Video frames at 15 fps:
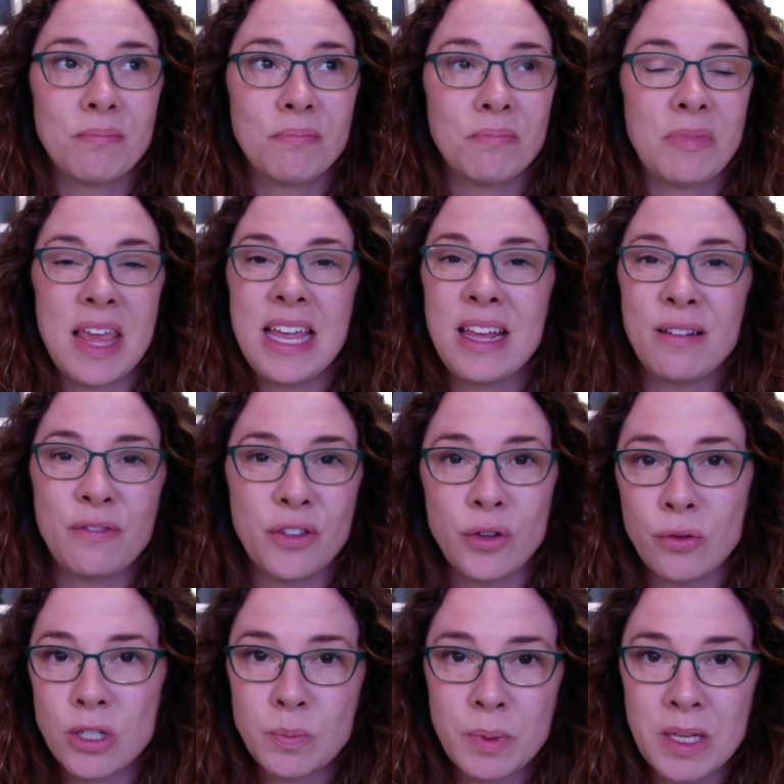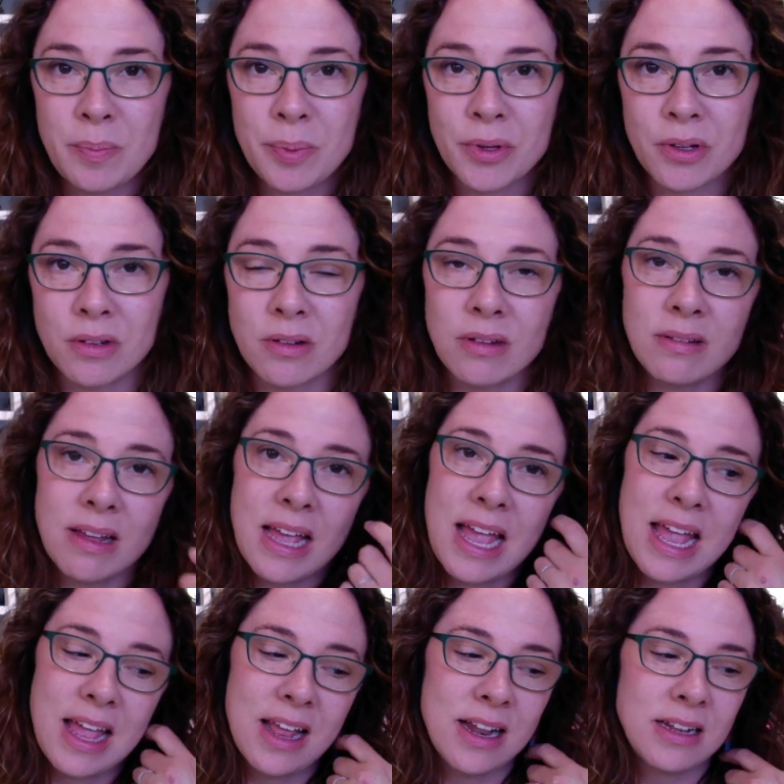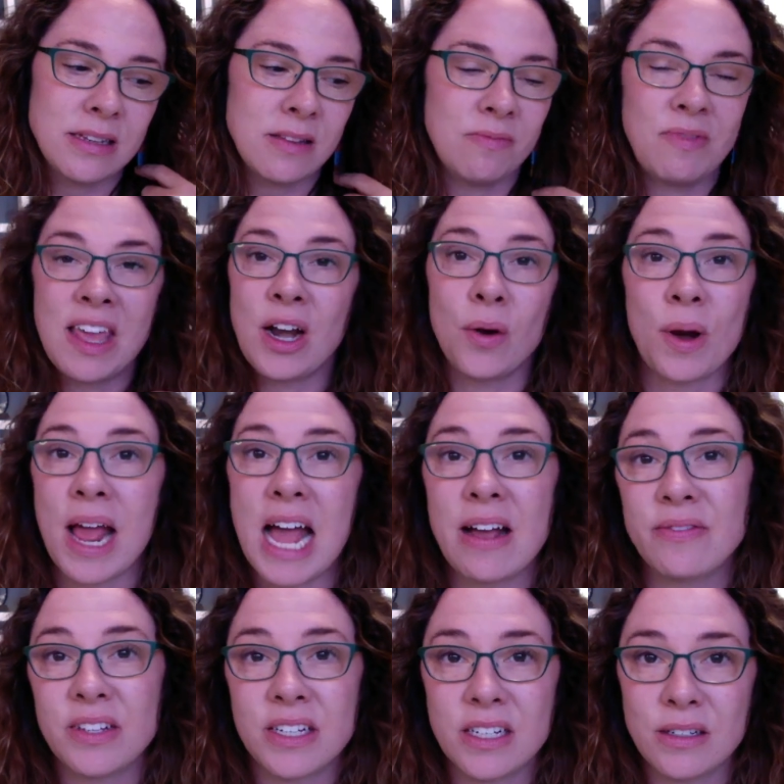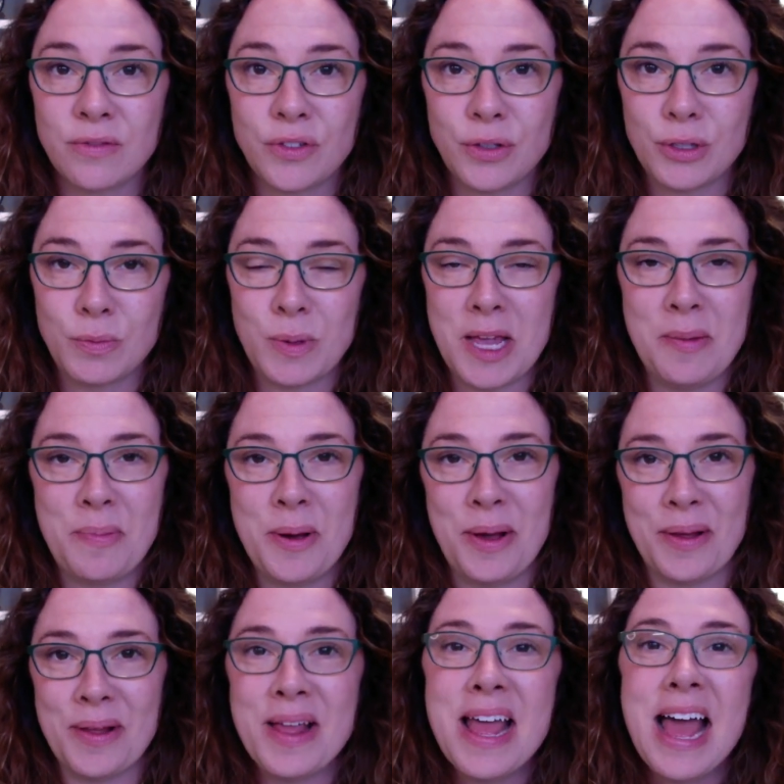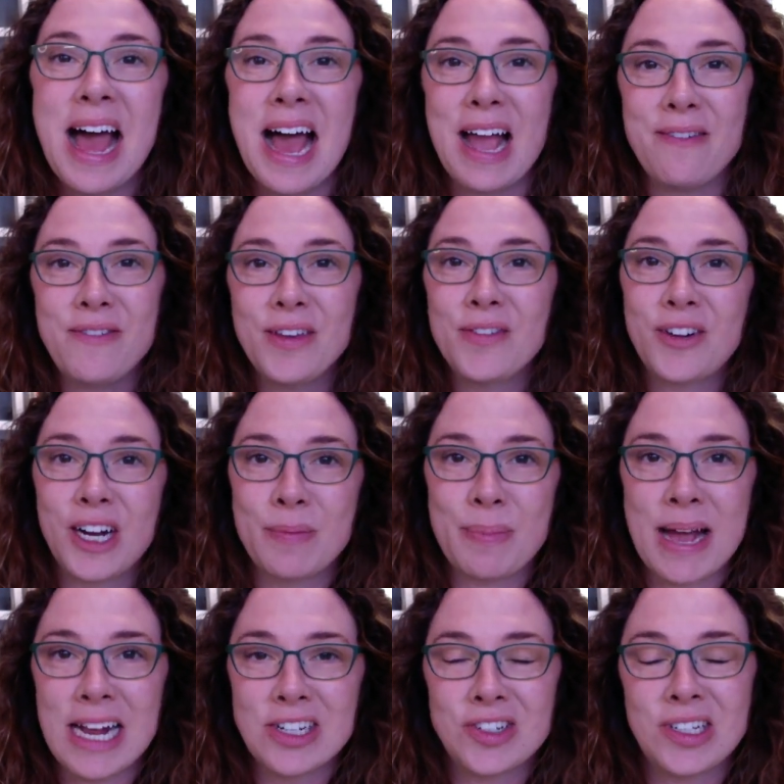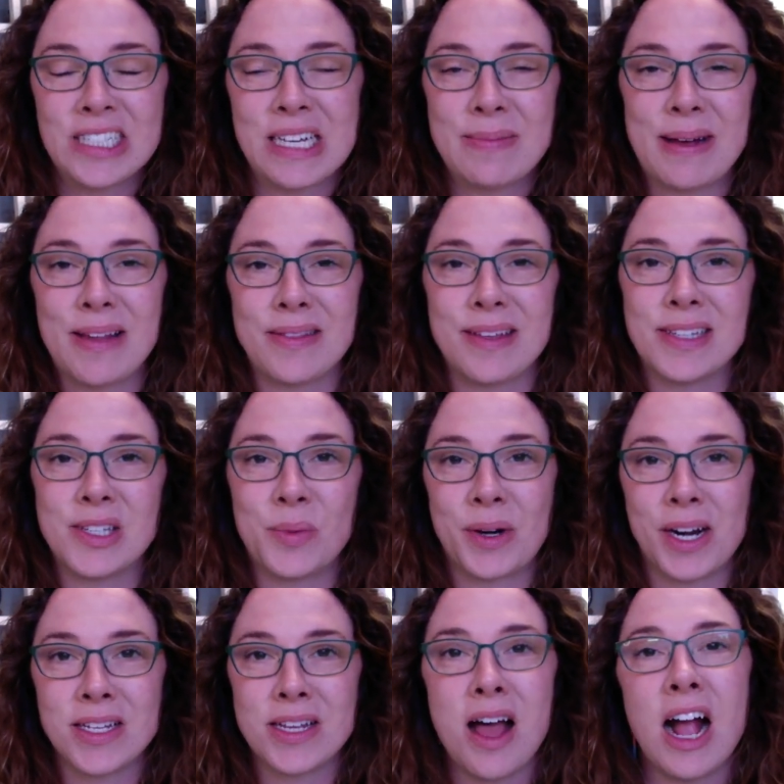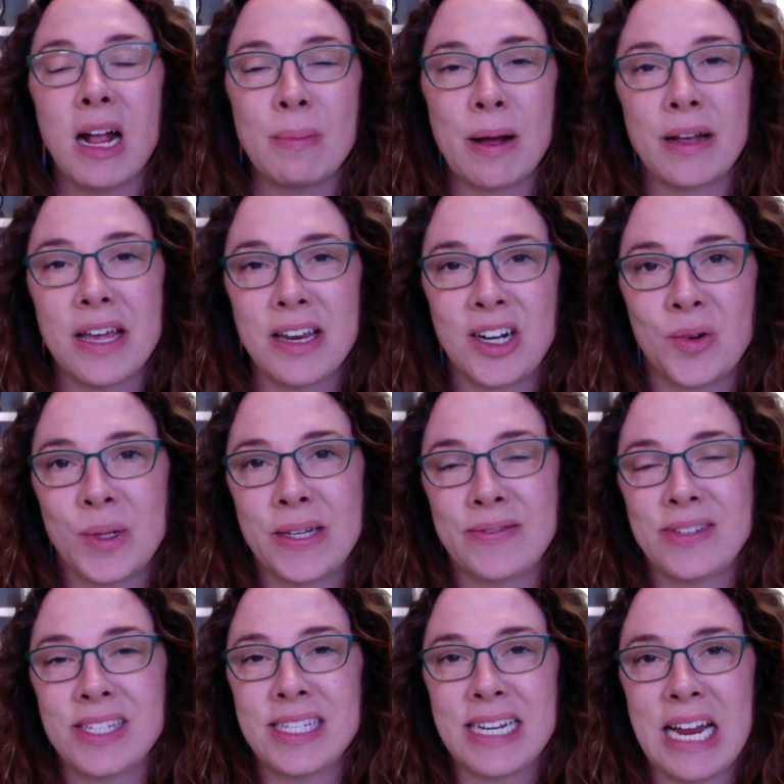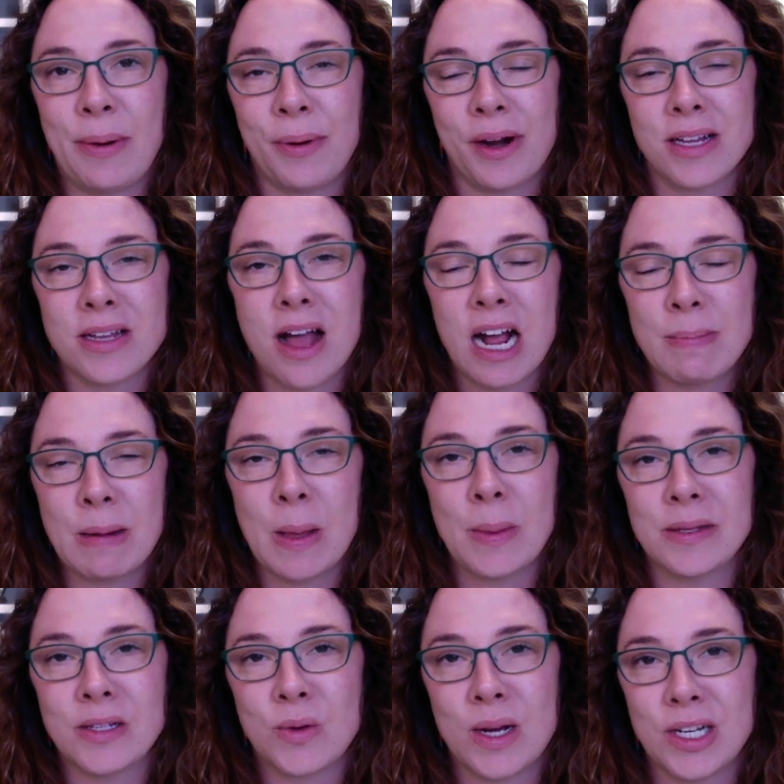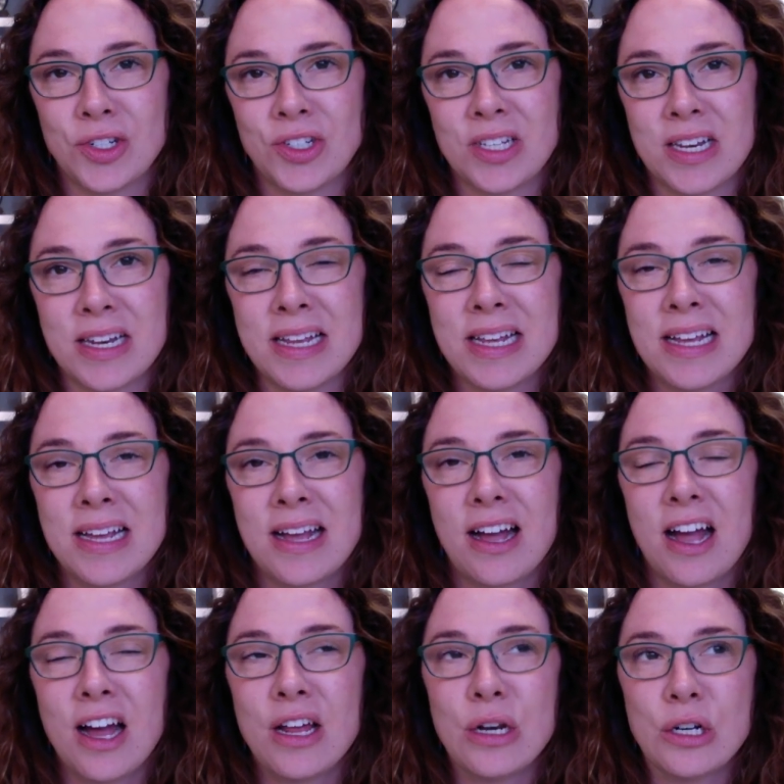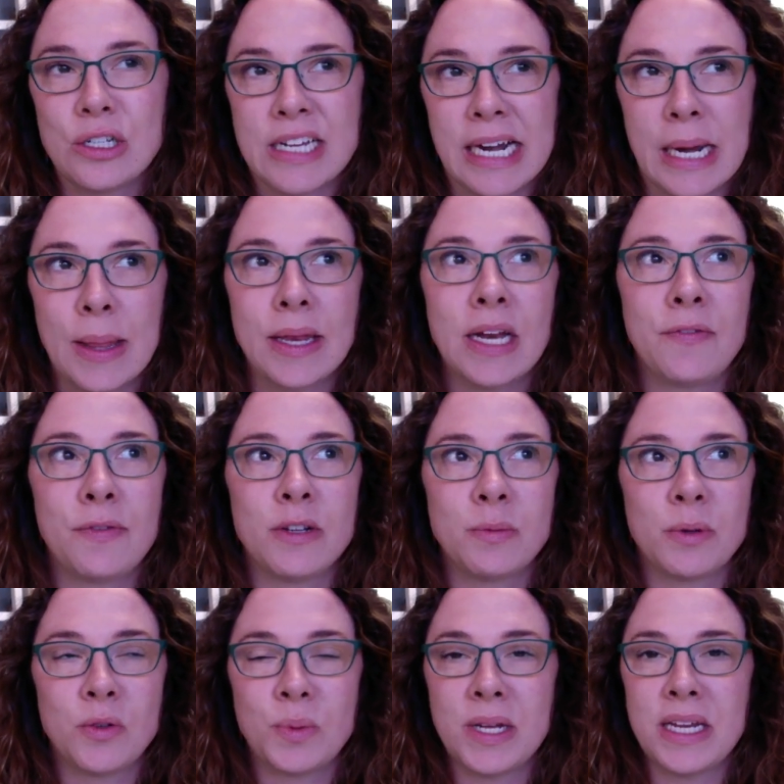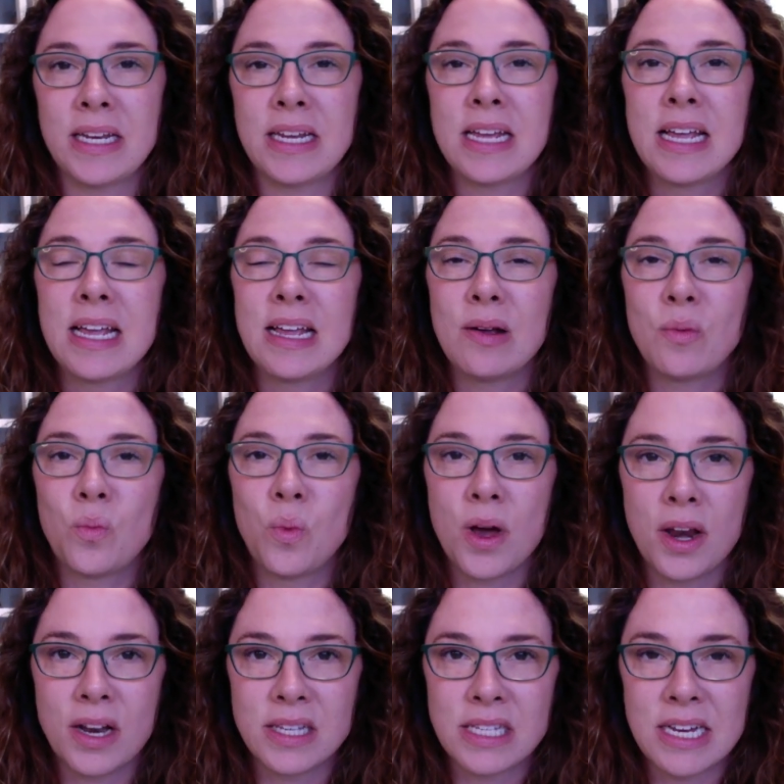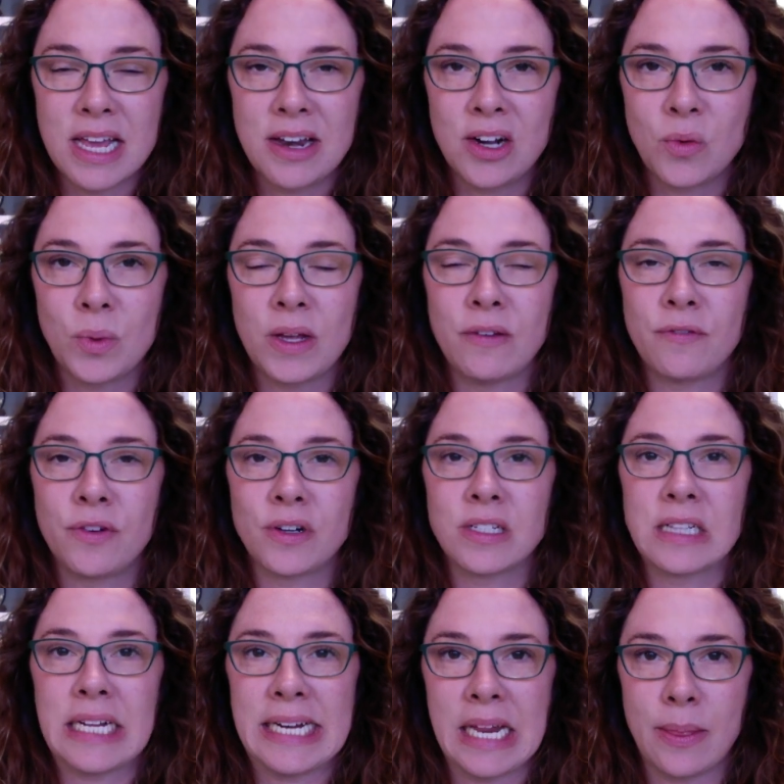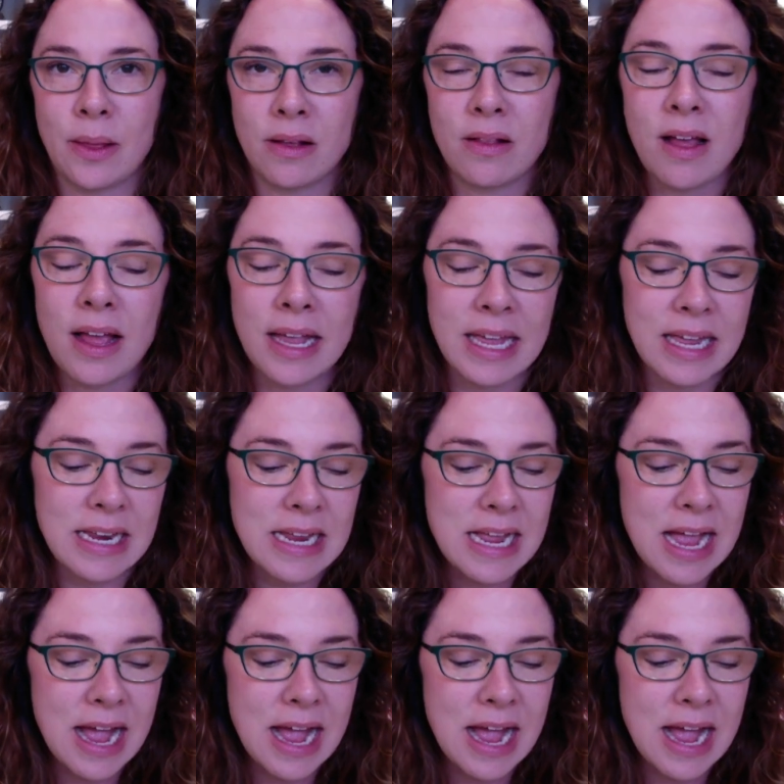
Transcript: they confuse people and they don't have to confuse people. I feel very passionately about this. So, we're going to talk about interweaves today. We're going to talk about this question, understanding the difference between what is an interweave versus leading the client.